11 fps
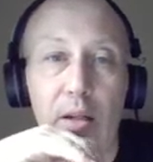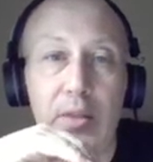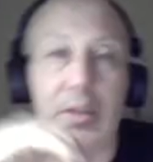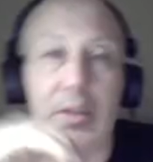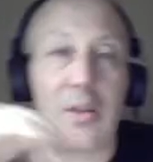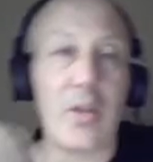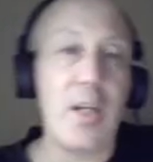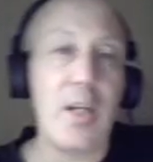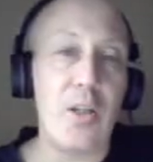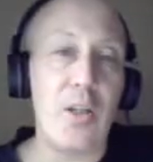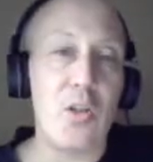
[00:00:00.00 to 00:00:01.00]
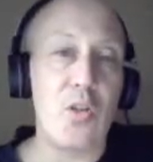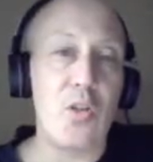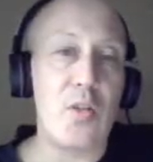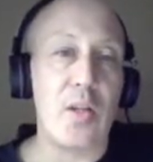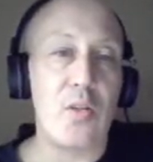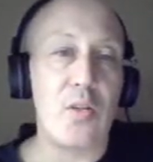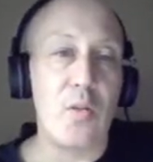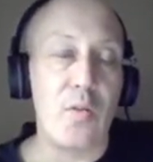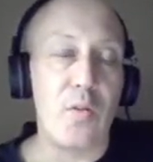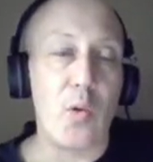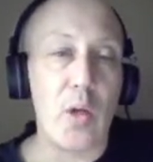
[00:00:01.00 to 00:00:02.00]
You're getting good juice at
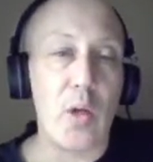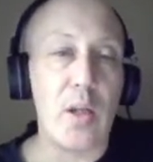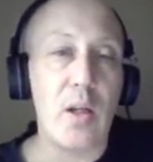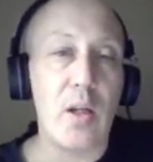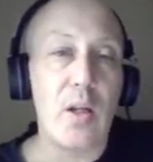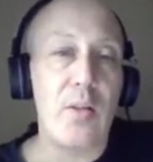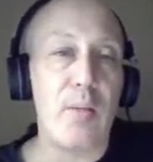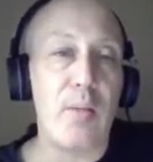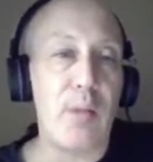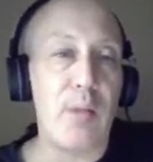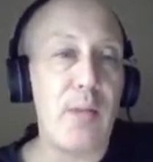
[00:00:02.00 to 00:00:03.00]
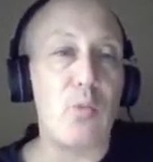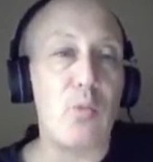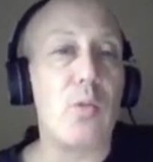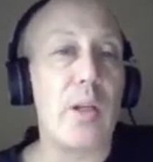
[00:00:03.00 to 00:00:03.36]
240. They played really